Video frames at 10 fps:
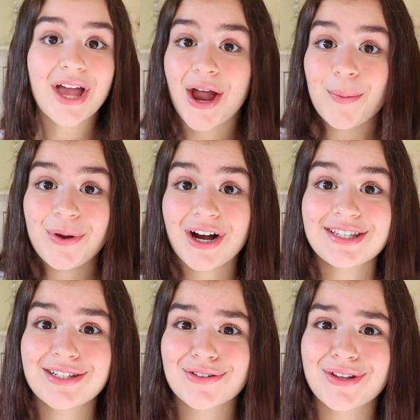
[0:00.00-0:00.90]
I hope you
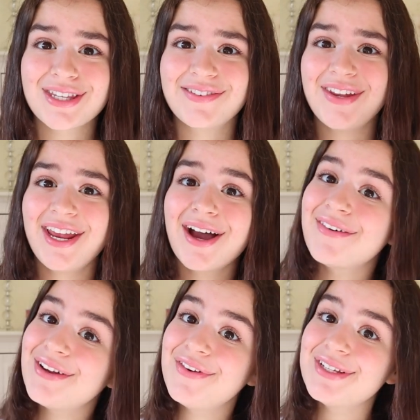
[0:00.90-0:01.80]
guys enjoyed this video,
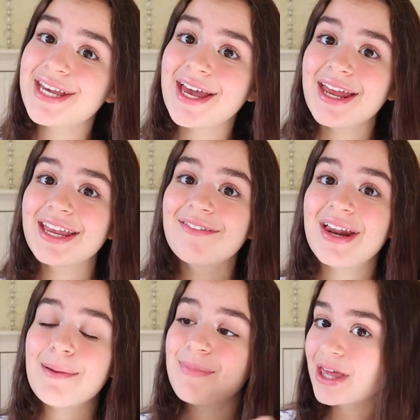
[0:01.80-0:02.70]
and if you did, give
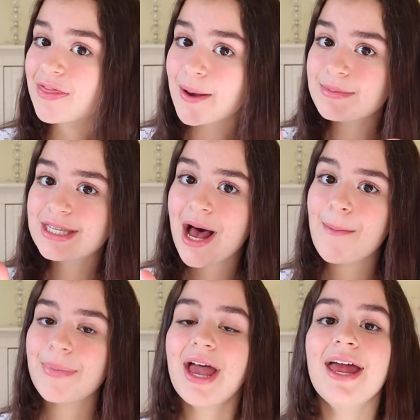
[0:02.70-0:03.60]
it a big thumbs
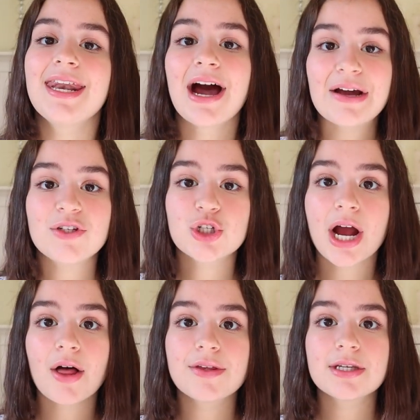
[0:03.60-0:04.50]
up. Now I have to
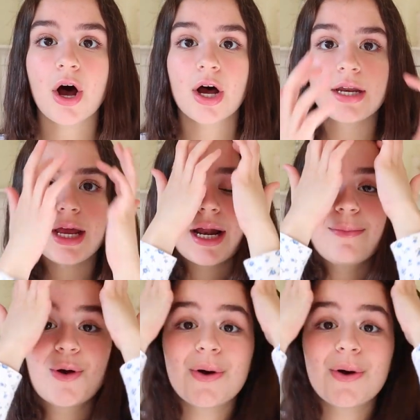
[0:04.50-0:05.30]
try all this on, and I'm